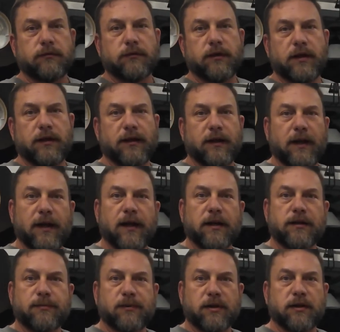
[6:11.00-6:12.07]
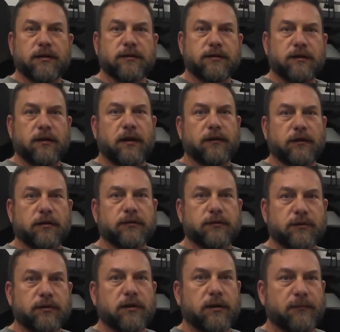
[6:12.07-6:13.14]
getting X because I thought
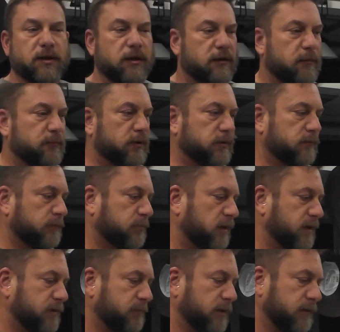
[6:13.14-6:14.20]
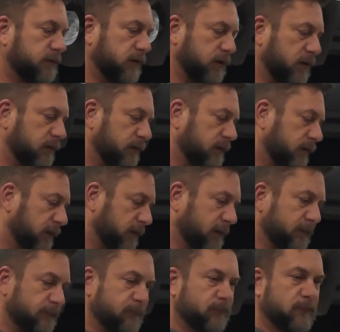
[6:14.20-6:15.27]
this was going to be a complete replacement, and
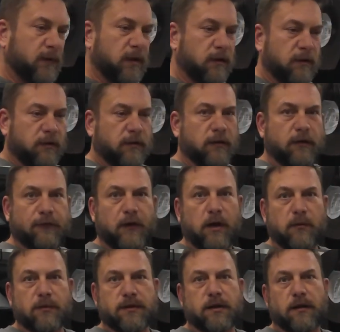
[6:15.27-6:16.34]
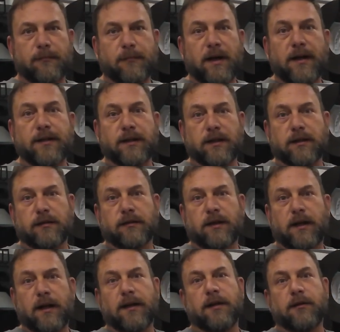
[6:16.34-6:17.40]
the fault was on my end.
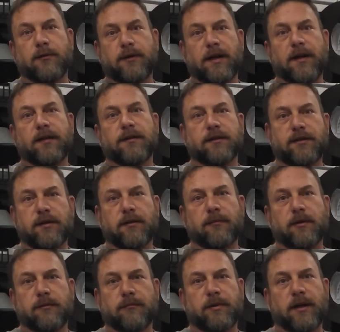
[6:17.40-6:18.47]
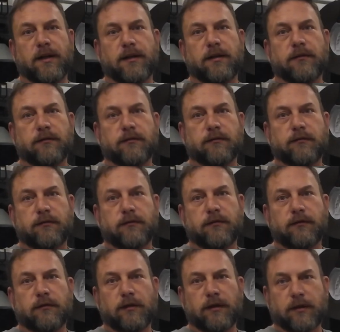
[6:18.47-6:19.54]
I okayed the shipment, but I didn't
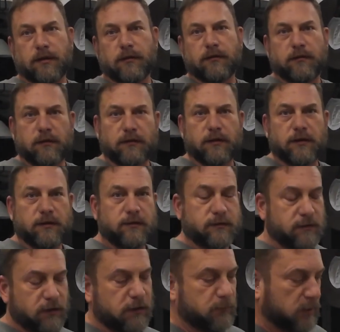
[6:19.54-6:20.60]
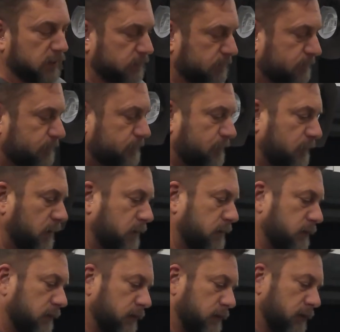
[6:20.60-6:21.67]
look at the things anyway."
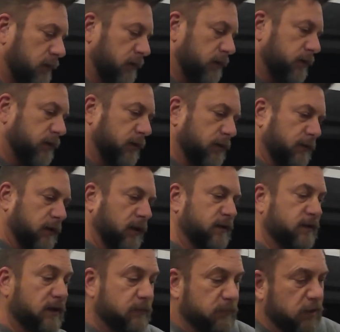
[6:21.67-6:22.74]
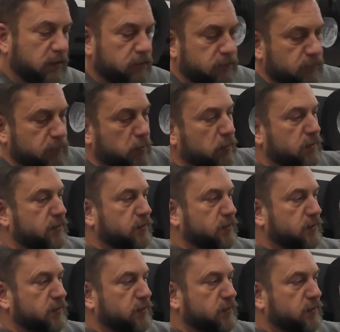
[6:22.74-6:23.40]
So they sent me more